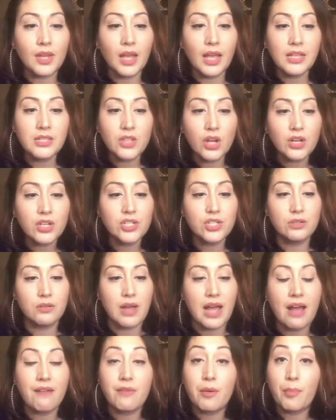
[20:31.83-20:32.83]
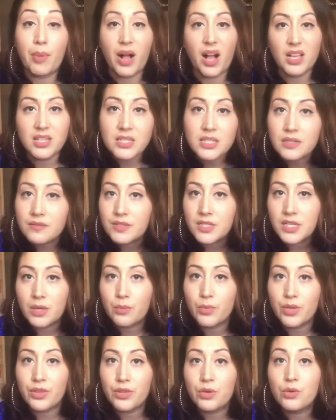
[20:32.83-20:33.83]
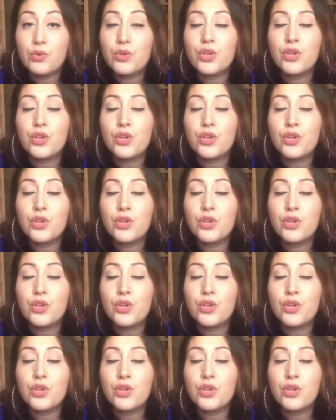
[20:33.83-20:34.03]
as long as you have a positive team with you,